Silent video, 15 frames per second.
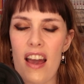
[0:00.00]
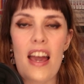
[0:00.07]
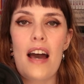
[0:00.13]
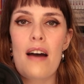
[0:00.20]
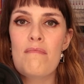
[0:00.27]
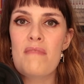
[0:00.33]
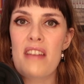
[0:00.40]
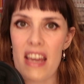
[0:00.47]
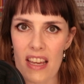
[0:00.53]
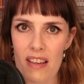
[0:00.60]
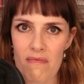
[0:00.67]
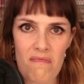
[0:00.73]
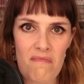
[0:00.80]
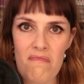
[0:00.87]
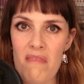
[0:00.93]
I am
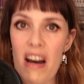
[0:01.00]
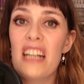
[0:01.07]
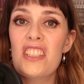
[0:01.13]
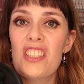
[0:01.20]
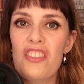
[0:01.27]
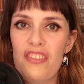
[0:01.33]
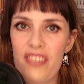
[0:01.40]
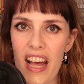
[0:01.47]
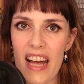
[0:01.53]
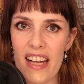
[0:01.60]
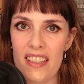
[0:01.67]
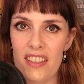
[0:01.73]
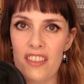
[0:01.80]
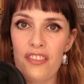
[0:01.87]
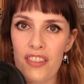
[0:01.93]
a massive
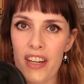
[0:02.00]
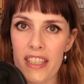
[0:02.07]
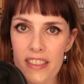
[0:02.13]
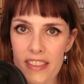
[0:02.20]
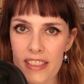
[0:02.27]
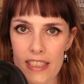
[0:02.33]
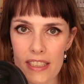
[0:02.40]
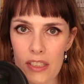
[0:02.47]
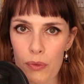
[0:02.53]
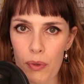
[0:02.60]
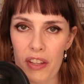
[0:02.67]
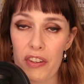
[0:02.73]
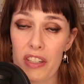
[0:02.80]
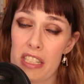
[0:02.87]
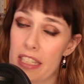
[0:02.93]
fan of fight scenes,
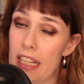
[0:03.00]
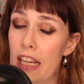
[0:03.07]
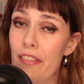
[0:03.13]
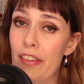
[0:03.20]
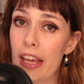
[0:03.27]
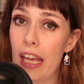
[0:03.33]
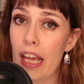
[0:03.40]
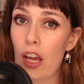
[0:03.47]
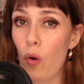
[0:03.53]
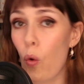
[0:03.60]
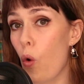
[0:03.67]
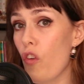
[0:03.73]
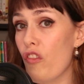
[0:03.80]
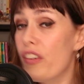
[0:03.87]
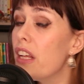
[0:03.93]
whether it's TV
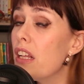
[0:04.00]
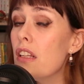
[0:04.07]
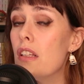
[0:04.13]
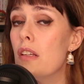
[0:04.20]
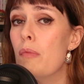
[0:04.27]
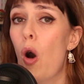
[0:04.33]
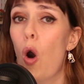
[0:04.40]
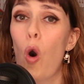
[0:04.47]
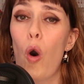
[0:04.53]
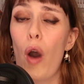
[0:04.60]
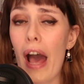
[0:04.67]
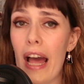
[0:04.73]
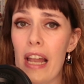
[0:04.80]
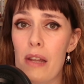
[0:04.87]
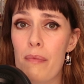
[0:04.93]
or film
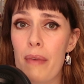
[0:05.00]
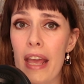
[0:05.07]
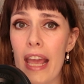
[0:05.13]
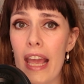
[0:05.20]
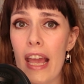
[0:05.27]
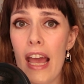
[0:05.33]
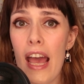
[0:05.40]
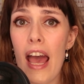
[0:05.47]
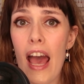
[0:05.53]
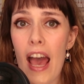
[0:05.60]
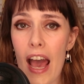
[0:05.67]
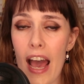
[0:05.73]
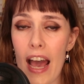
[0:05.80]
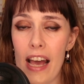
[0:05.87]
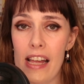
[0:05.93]
or anime,
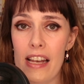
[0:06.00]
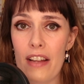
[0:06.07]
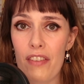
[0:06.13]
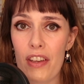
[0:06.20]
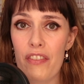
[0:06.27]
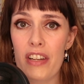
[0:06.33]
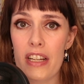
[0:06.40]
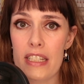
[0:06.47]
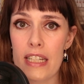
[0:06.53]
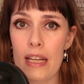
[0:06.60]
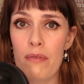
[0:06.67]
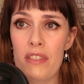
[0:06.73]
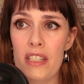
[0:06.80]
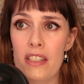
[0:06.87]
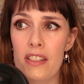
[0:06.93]
and I've even
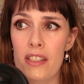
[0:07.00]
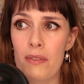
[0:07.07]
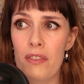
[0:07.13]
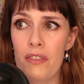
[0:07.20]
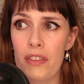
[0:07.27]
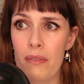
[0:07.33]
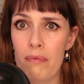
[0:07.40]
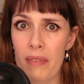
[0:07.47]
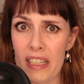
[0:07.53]
attempted some of them